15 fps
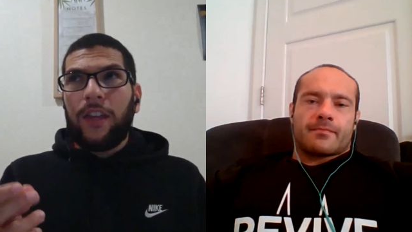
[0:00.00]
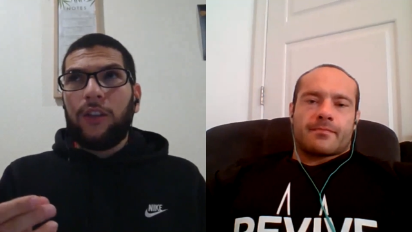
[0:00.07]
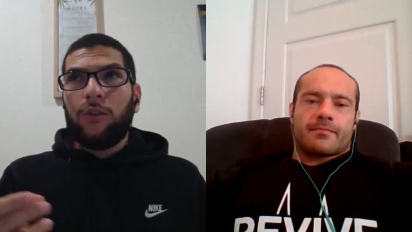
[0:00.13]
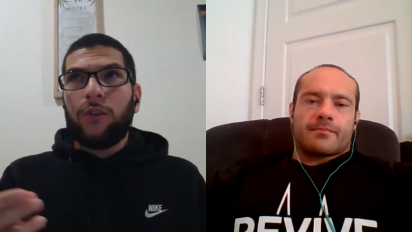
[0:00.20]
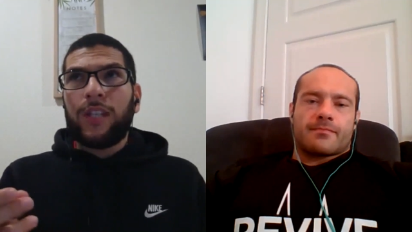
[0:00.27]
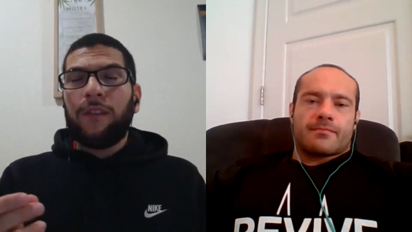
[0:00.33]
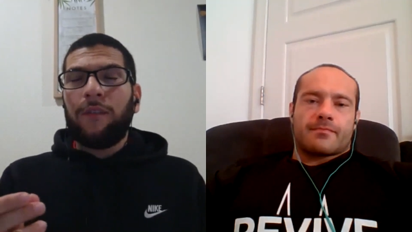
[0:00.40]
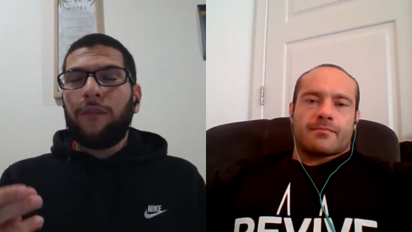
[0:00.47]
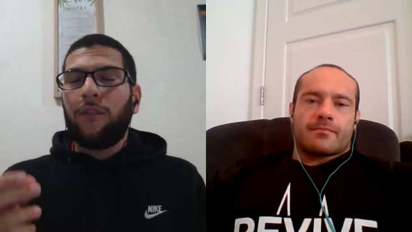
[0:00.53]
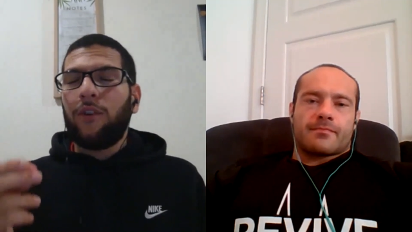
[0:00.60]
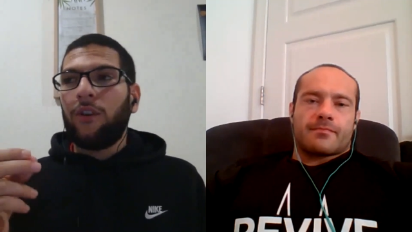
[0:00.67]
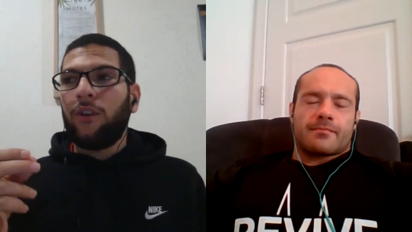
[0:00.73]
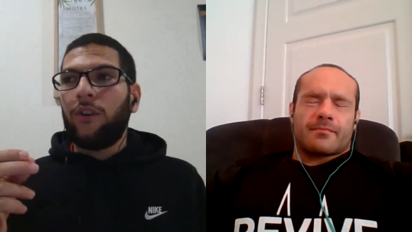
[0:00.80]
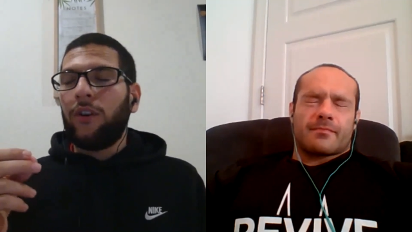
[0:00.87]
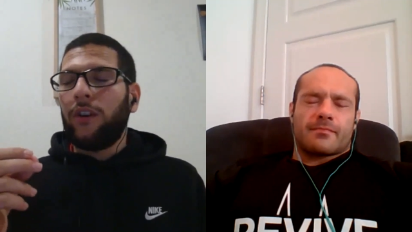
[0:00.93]
Speaker 1: they use it
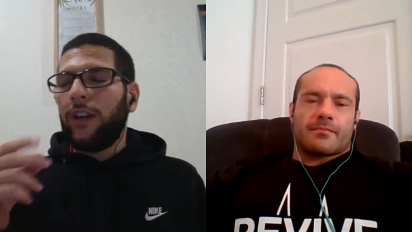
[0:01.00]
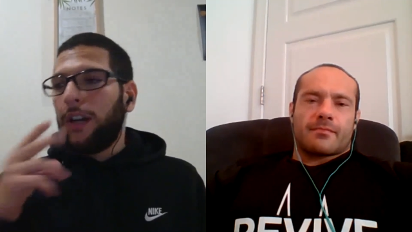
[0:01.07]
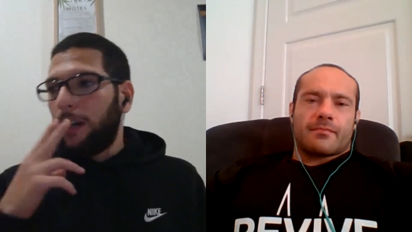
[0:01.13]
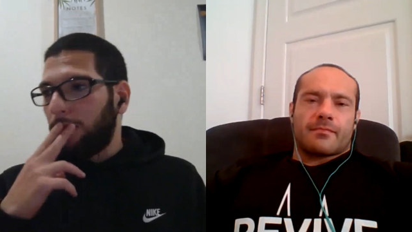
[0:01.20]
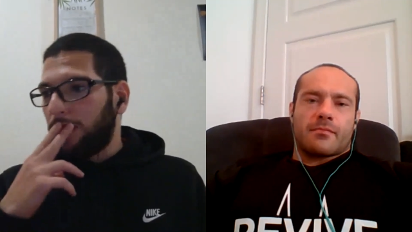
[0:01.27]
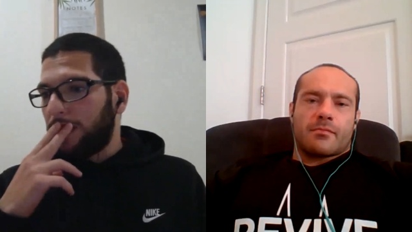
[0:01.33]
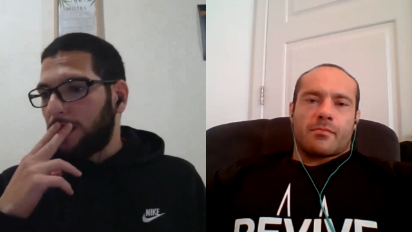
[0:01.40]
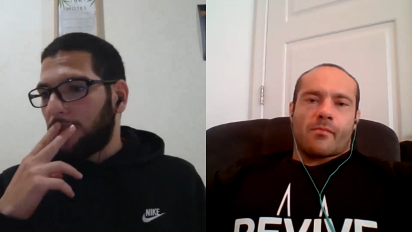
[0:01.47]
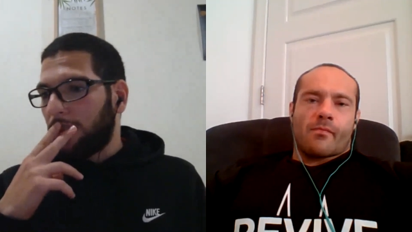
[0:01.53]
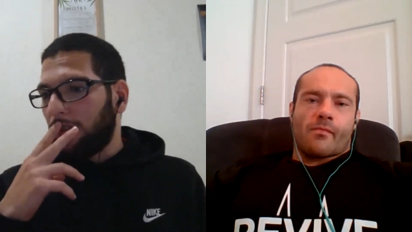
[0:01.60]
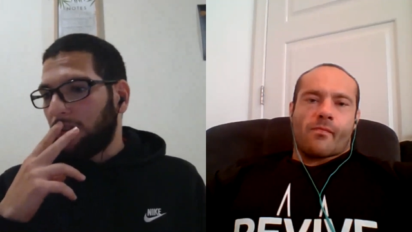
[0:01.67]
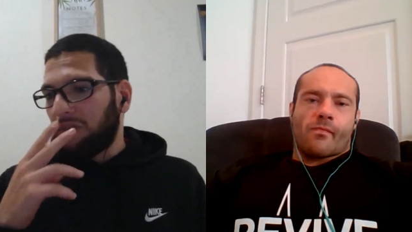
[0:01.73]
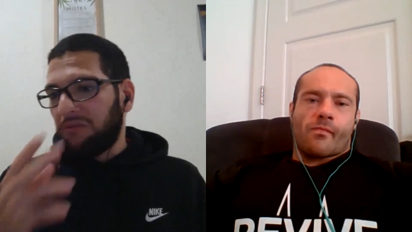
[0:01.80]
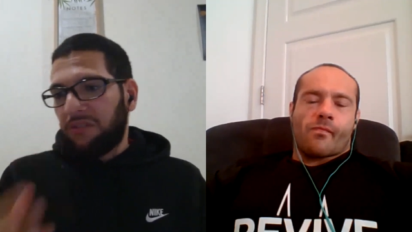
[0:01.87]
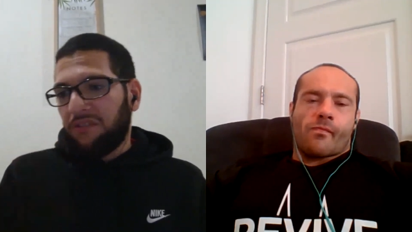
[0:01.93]
for uh, what's it
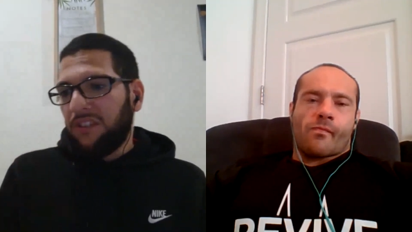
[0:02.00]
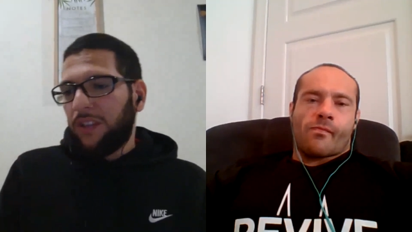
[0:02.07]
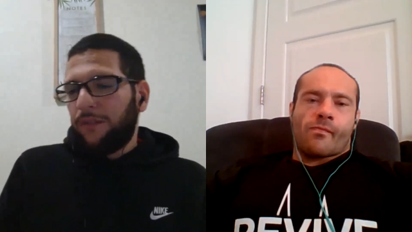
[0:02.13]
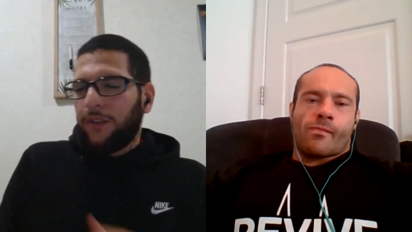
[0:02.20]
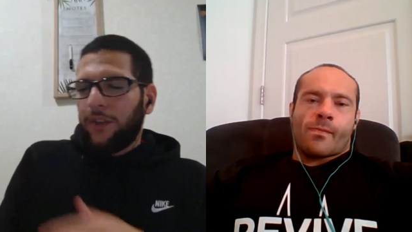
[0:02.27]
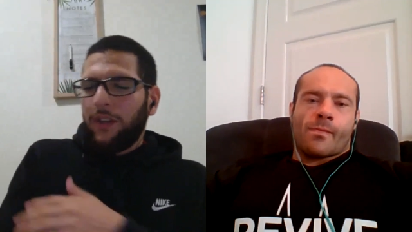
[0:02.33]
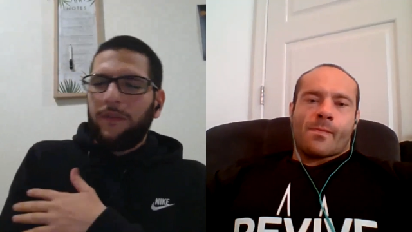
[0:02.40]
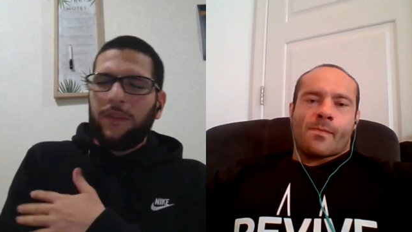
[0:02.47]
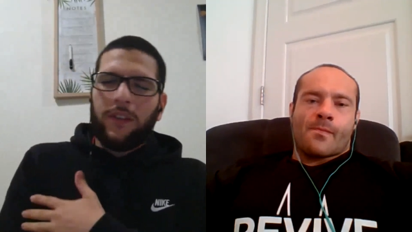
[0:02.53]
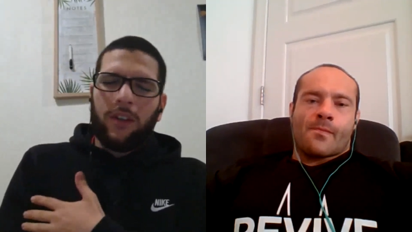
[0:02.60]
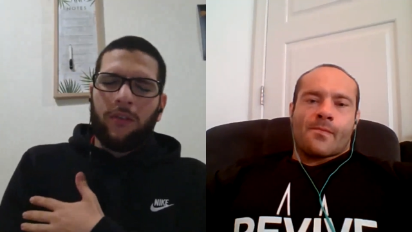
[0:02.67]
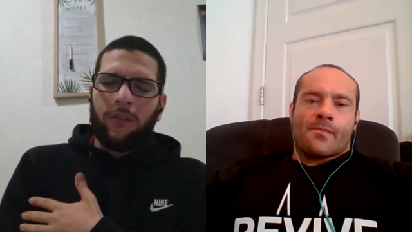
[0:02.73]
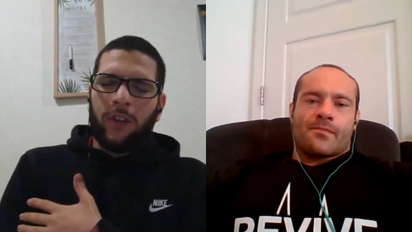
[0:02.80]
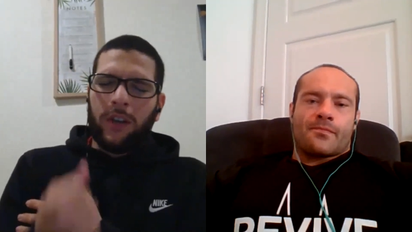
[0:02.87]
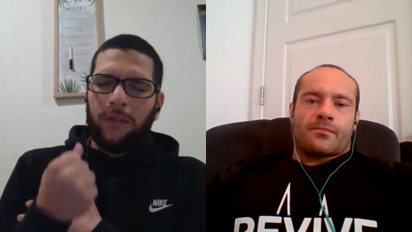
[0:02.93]
called? If
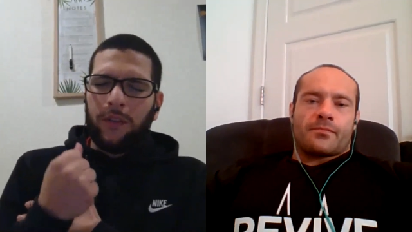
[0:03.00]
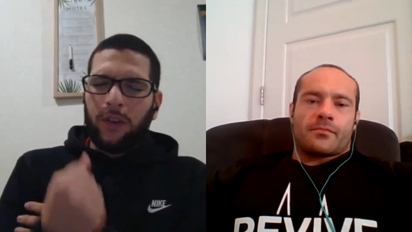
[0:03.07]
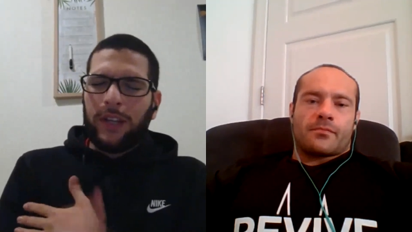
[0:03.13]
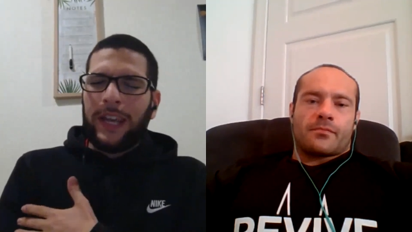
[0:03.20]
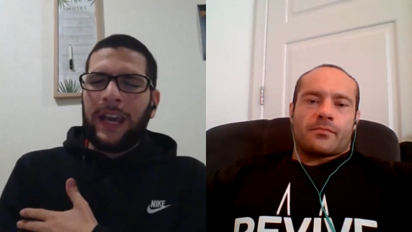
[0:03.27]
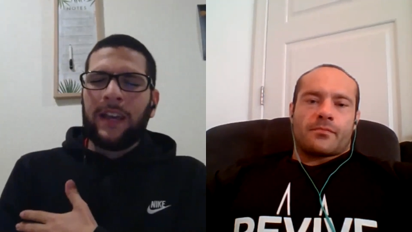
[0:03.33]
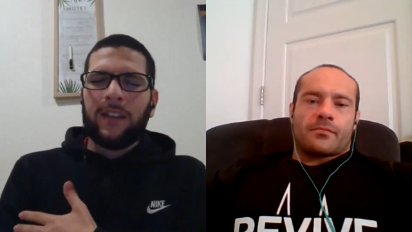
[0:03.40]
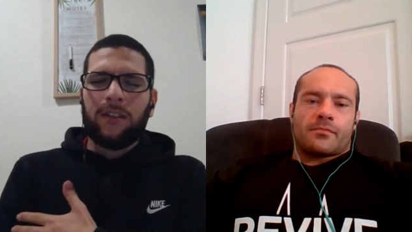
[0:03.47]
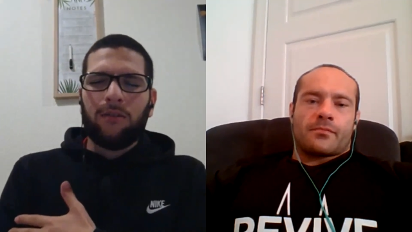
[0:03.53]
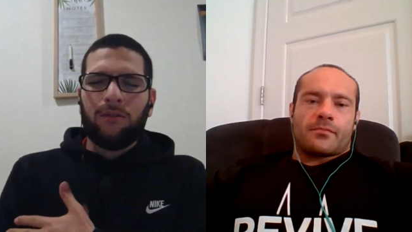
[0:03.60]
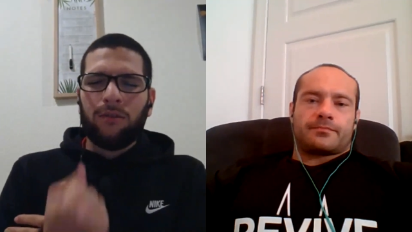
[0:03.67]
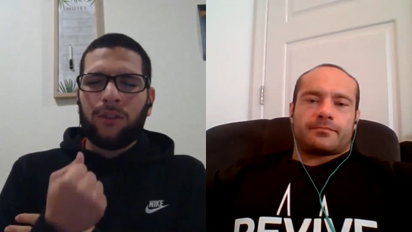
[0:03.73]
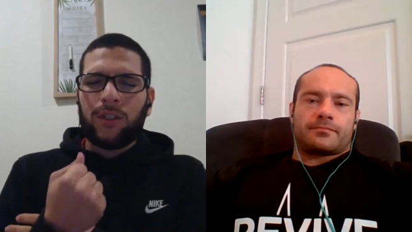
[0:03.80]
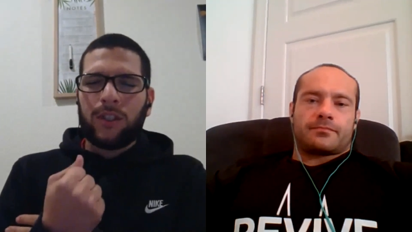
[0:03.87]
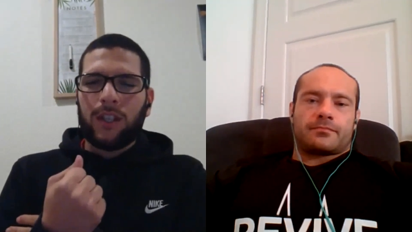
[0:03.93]
if you if you can't
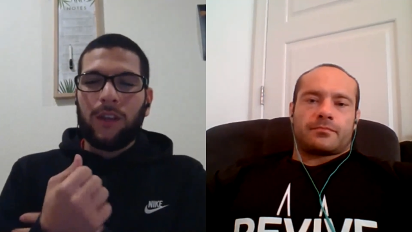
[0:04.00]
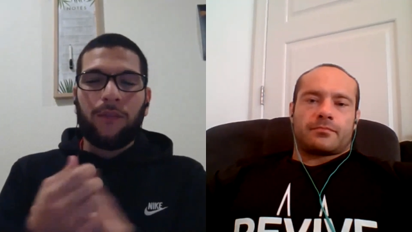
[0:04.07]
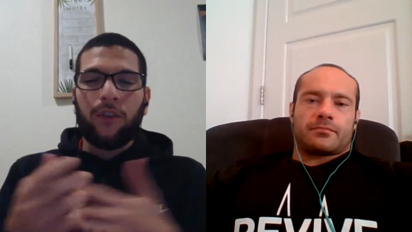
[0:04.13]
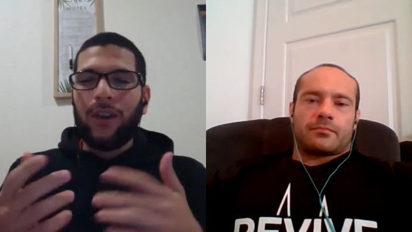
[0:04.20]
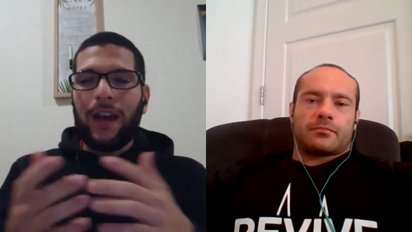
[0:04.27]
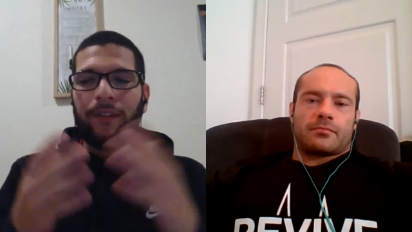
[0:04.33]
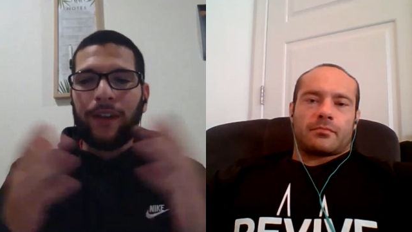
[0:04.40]
use if